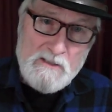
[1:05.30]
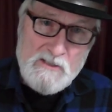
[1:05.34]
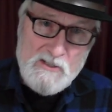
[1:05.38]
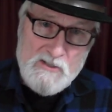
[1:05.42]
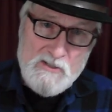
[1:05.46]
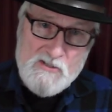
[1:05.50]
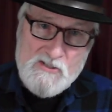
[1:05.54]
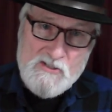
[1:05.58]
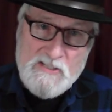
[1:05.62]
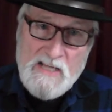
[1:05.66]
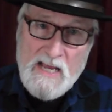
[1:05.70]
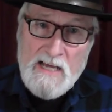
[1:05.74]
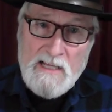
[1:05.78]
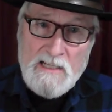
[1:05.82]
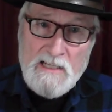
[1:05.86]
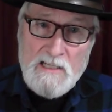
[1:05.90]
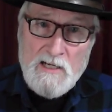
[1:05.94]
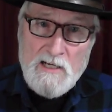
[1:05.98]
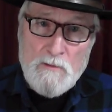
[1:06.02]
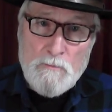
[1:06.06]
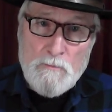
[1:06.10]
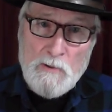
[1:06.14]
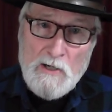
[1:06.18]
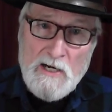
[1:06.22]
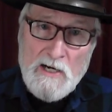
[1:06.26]
To
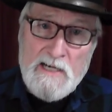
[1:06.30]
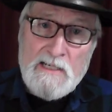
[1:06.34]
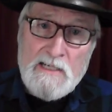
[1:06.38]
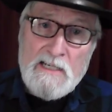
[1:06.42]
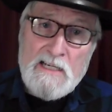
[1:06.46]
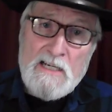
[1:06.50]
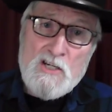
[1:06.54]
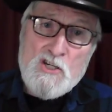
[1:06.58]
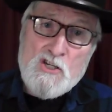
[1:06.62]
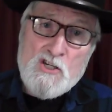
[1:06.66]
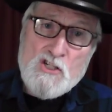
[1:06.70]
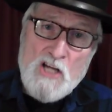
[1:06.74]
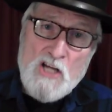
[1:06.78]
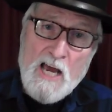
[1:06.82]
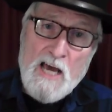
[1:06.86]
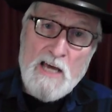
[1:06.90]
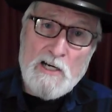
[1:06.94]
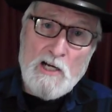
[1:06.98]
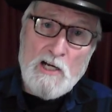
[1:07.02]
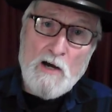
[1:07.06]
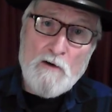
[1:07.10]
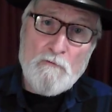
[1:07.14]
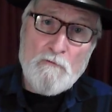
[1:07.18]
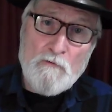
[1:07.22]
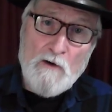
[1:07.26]
celebrate, he
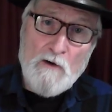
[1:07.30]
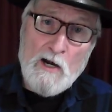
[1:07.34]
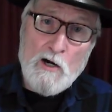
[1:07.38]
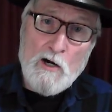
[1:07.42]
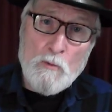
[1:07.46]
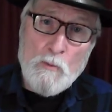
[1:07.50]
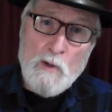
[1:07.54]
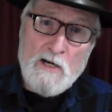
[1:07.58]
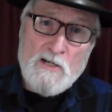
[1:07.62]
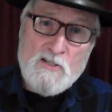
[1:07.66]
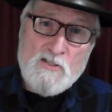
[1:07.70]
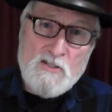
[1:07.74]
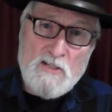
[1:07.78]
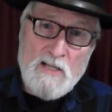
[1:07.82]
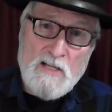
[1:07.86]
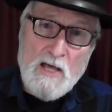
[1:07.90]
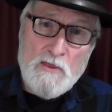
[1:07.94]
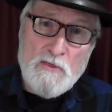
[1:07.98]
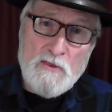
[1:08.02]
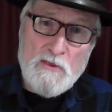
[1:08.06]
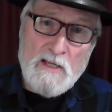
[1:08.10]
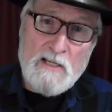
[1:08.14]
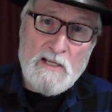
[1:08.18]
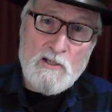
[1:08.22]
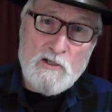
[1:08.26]
shot off fireworks,
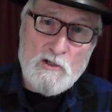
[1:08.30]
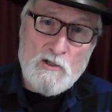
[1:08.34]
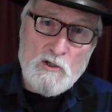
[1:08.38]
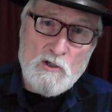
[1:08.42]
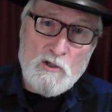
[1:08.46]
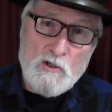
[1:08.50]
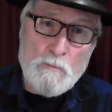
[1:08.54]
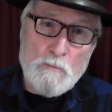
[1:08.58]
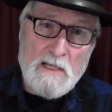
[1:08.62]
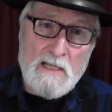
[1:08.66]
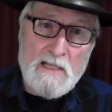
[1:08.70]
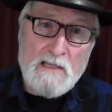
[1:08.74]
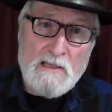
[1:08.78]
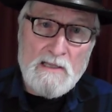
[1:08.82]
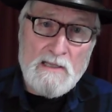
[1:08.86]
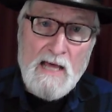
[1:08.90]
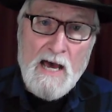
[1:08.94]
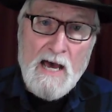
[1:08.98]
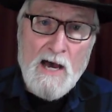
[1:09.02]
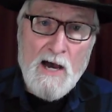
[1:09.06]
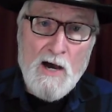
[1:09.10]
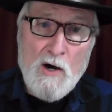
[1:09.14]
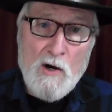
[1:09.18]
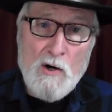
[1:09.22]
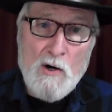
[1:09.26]
nothing could be
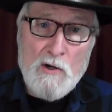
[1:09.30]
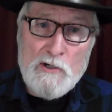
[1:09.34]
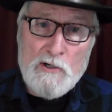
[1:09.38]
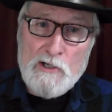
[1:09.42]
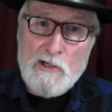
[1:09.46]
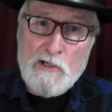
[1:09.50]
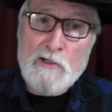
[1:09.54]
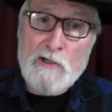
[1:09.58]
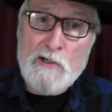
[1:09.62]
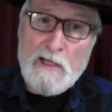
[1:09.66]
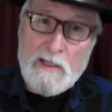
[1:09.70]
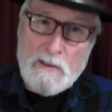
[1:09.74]
louder.